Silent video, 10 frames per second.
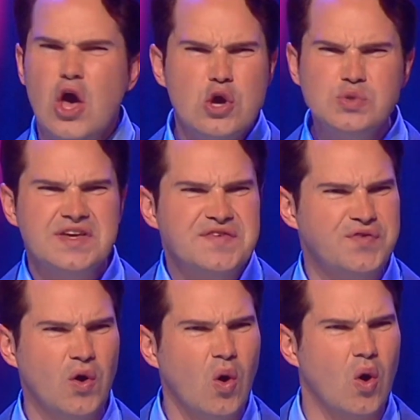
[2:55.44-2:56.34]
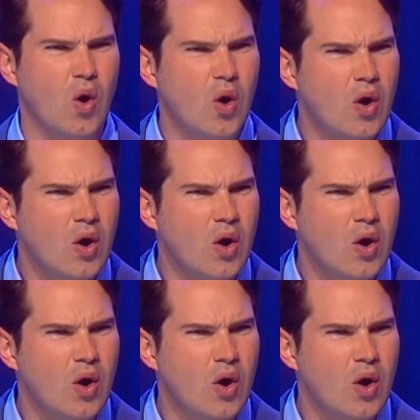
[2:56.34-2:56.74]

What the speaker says: Who's it for?